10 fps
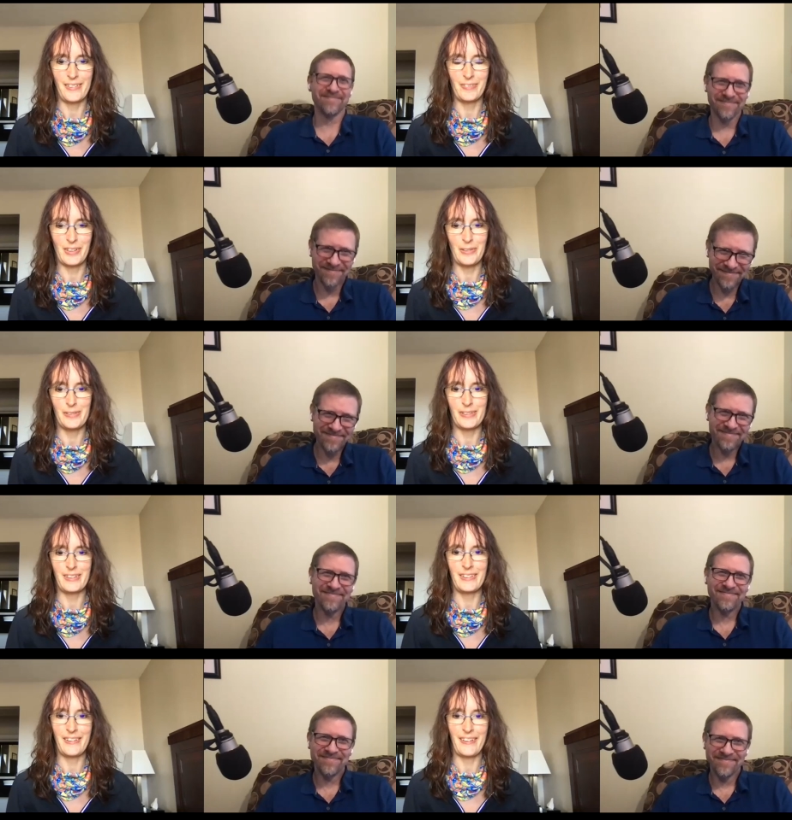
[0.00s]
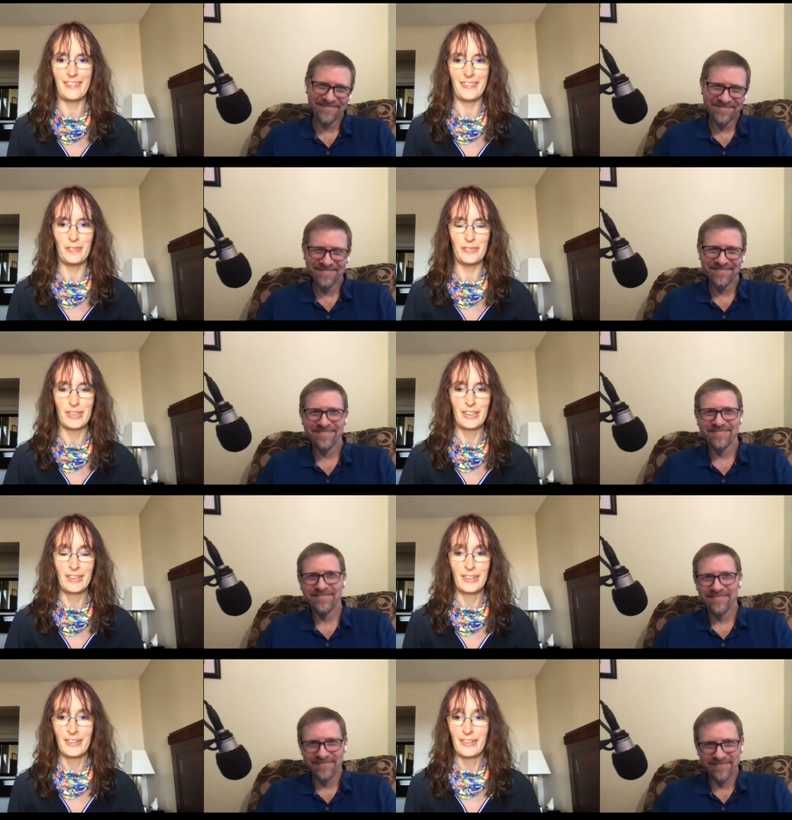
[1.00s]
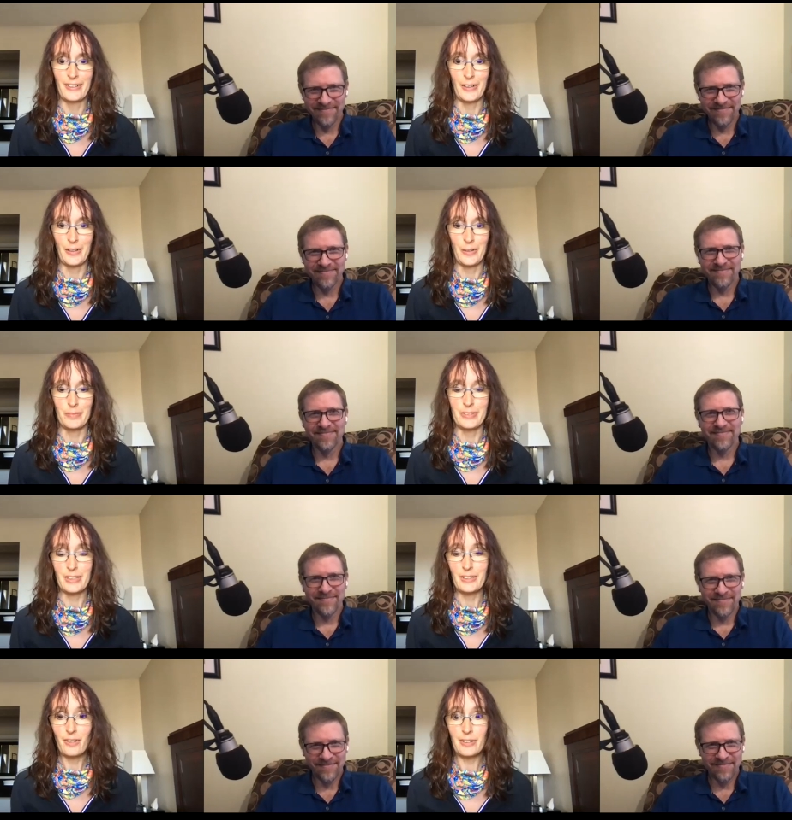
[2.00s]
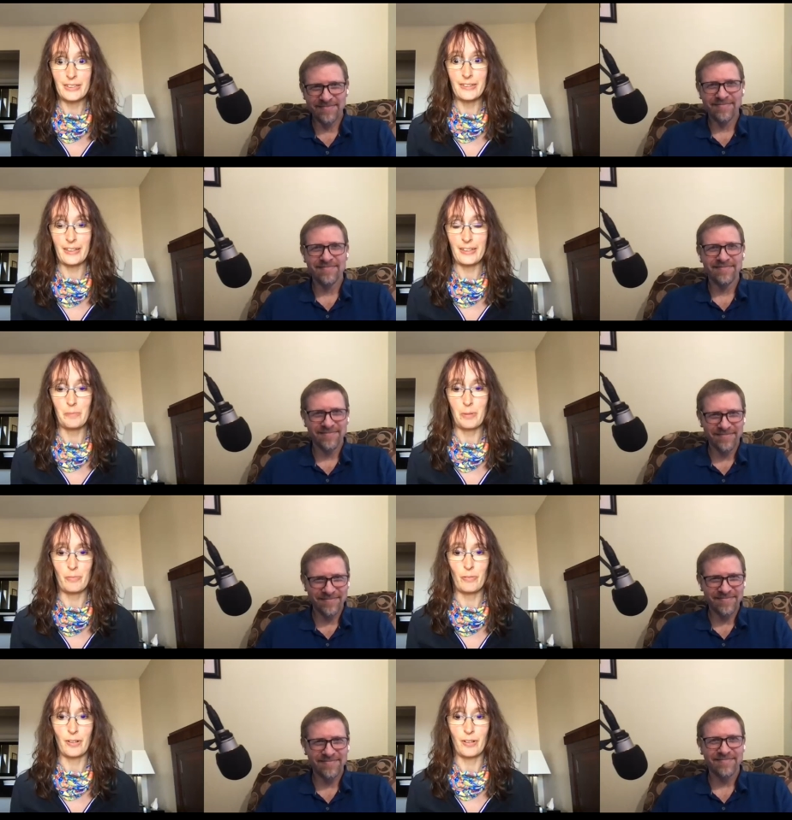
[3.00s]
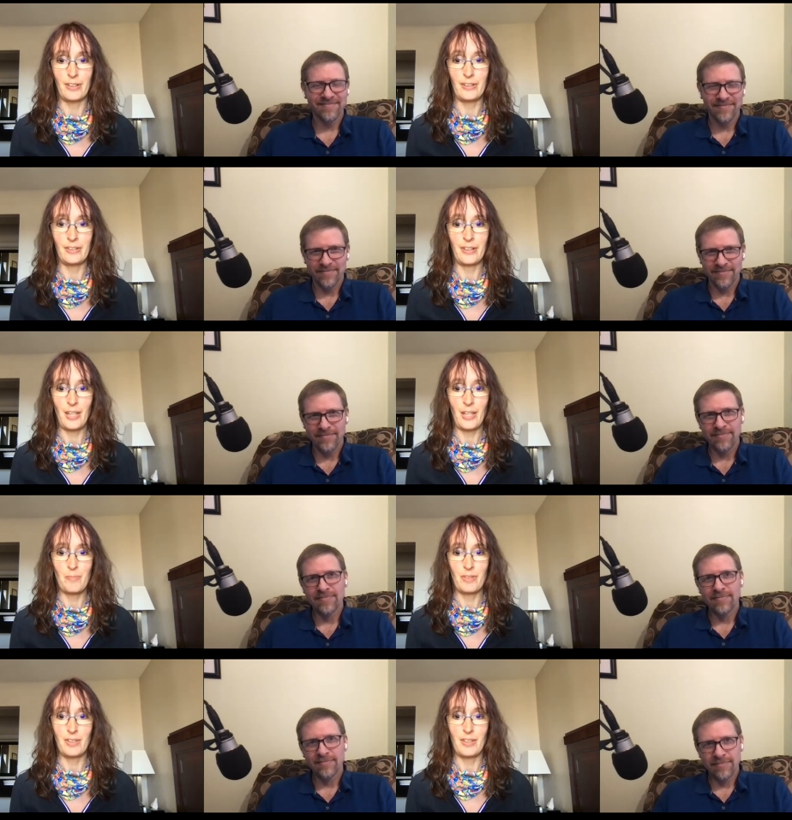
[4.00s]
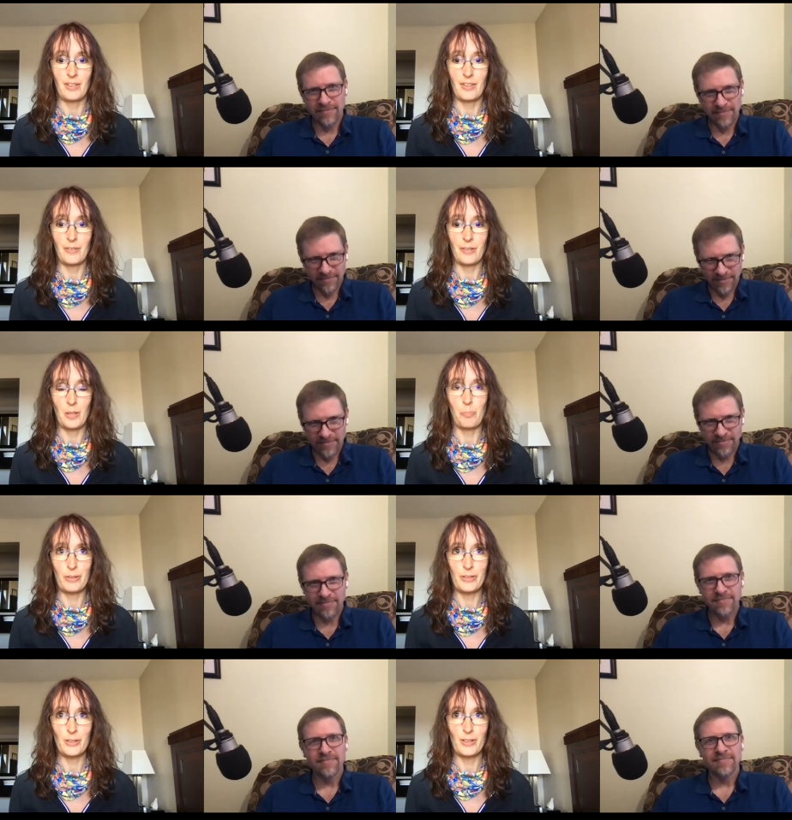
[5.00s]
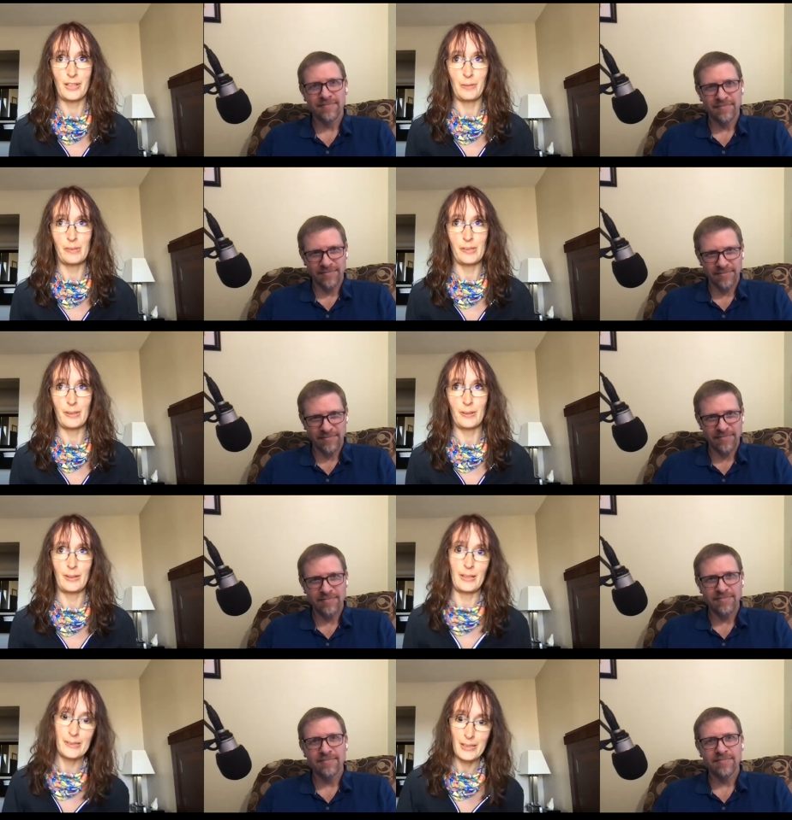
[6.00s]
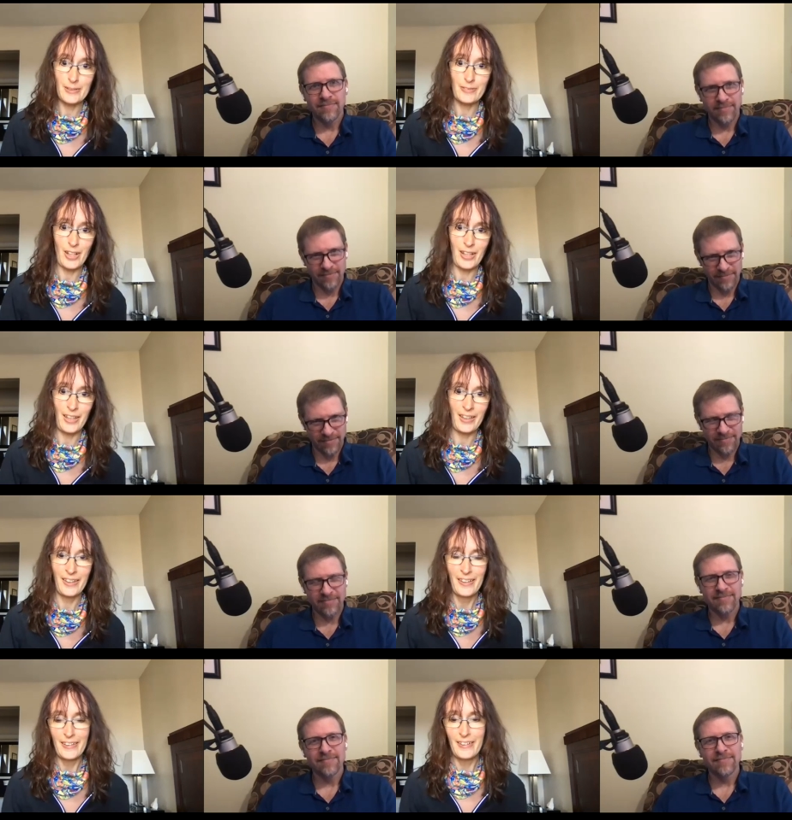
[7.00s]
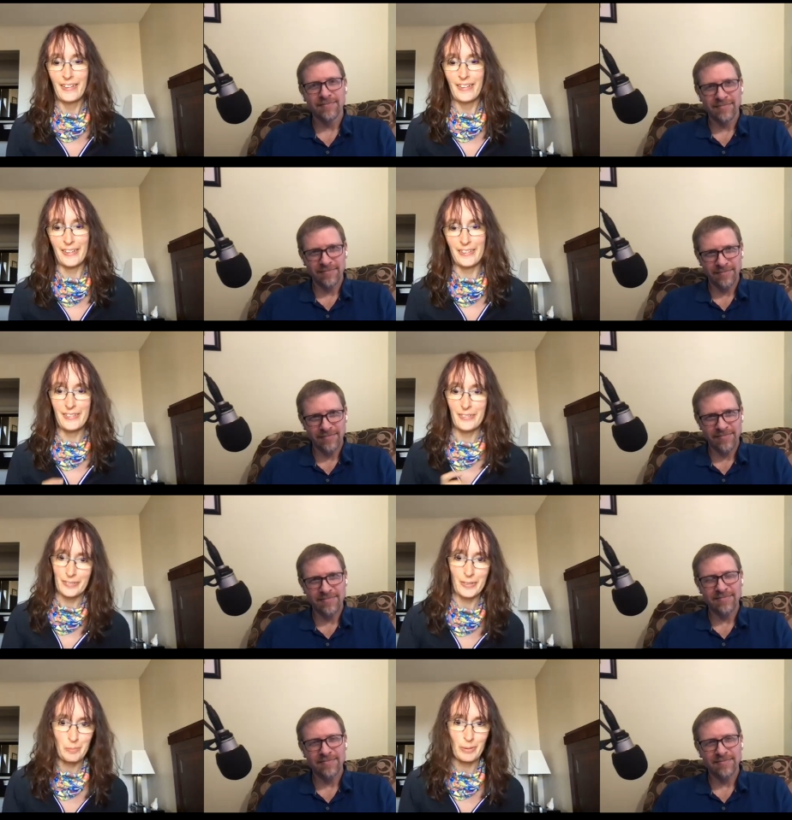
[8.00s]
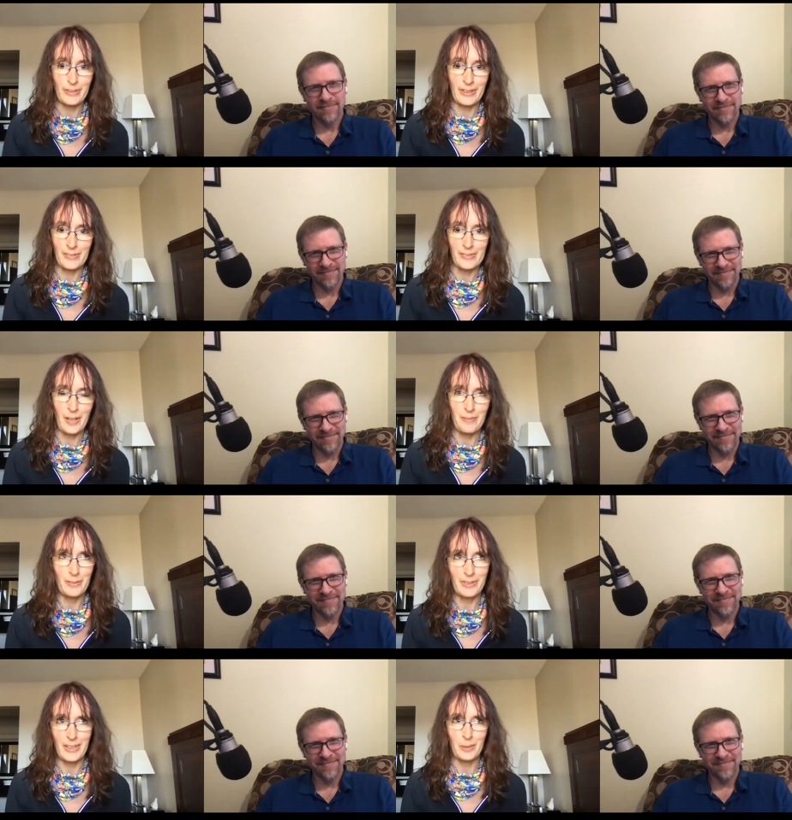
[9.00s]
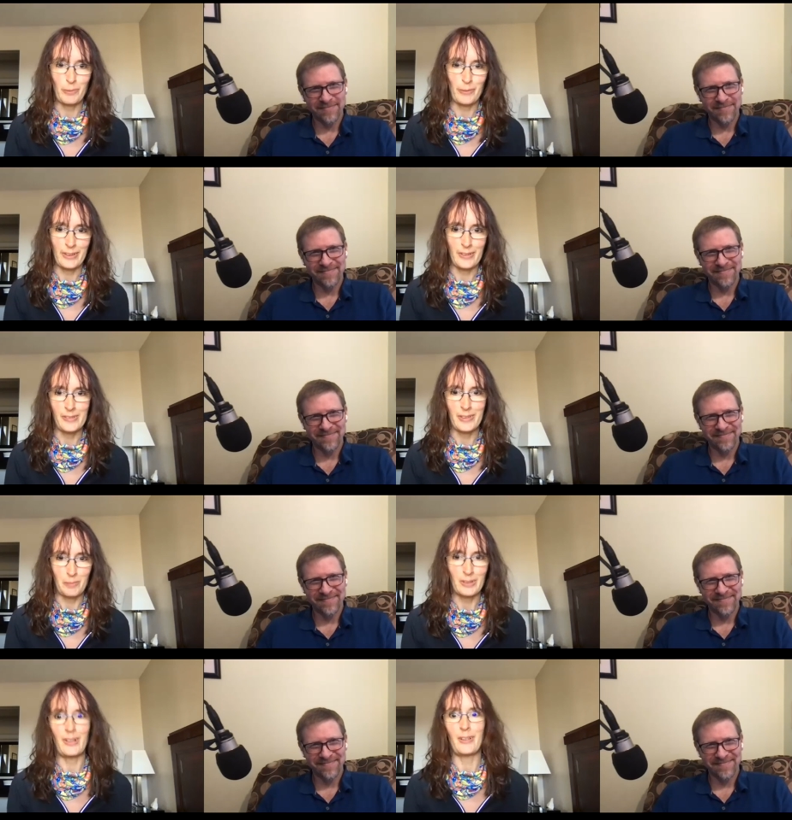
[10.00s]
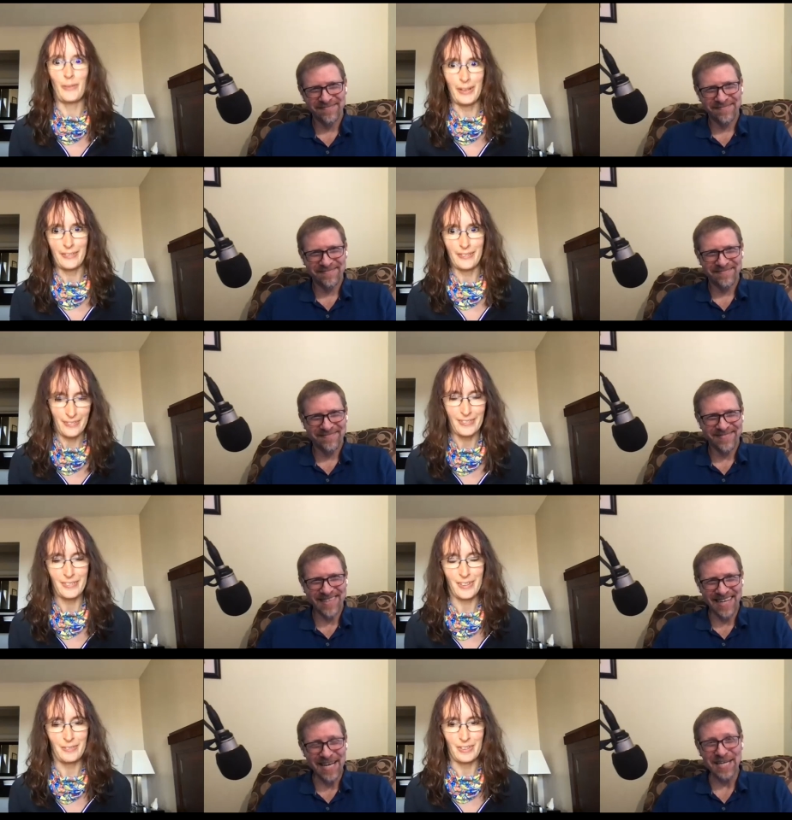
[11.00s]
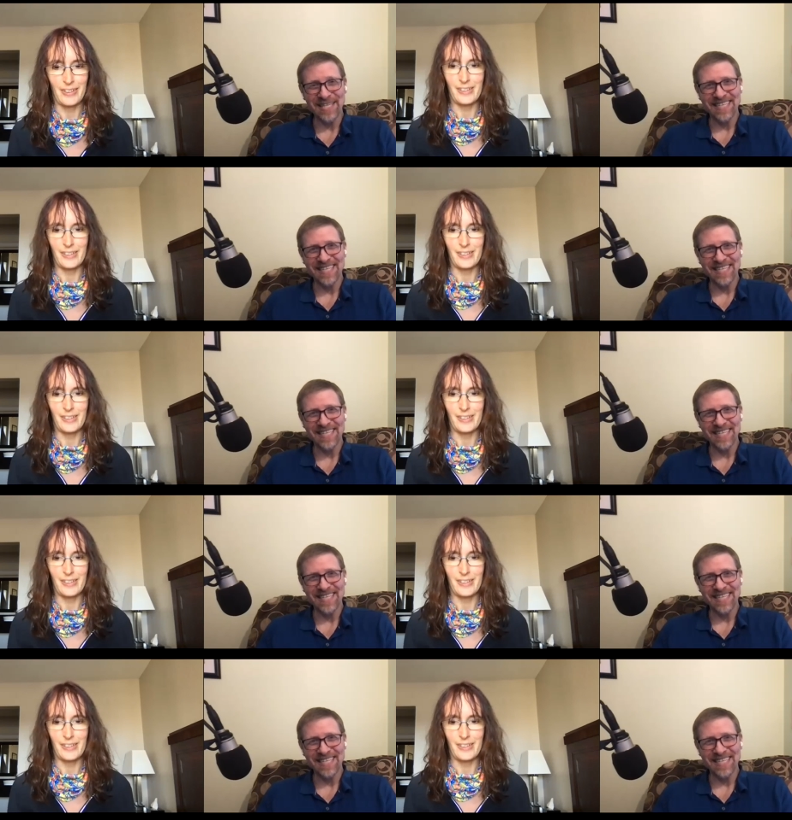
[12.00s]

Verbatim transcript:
Speaker 1: used any kind of um, technology like that before. And then came the 3D printer, and that was a little less terrifying uh, you couldn't really burn the house. I mean, you can burn the house down, but not quite like you can. Not likely.